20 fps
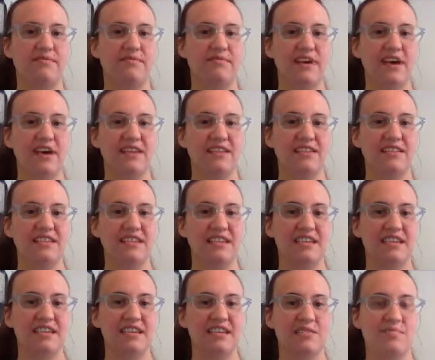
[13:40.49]

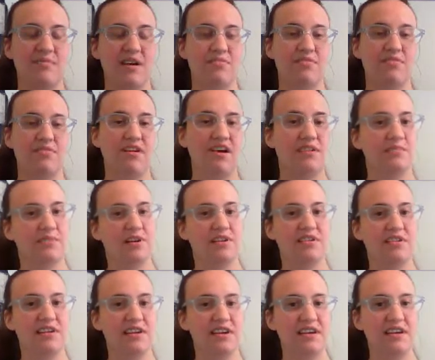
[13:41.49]
Fantasy is my
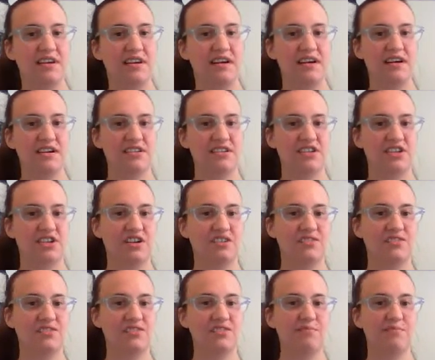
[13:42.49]
primary
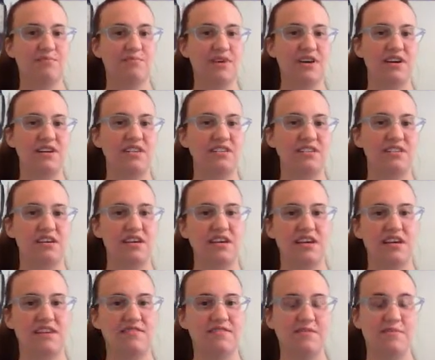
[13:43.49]
genre, but
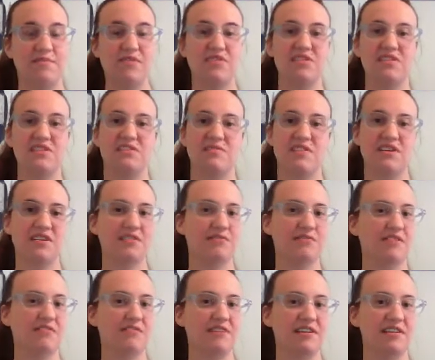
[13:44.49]
if a book is very
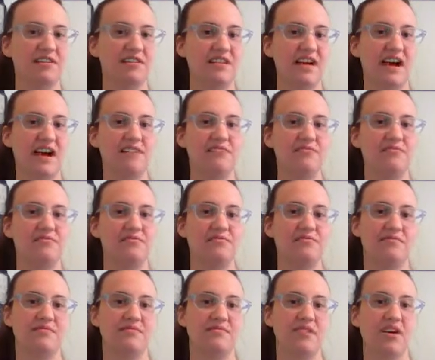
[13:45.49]
well written, I will
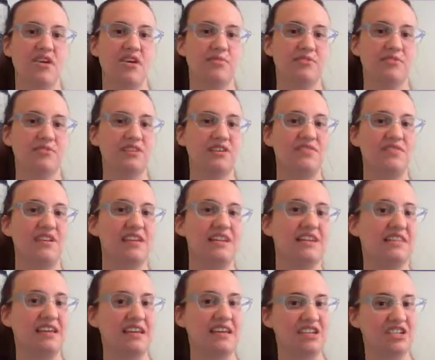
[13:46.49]
almost give
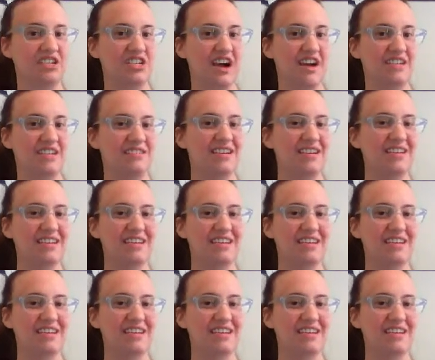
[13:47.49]
anything a shot.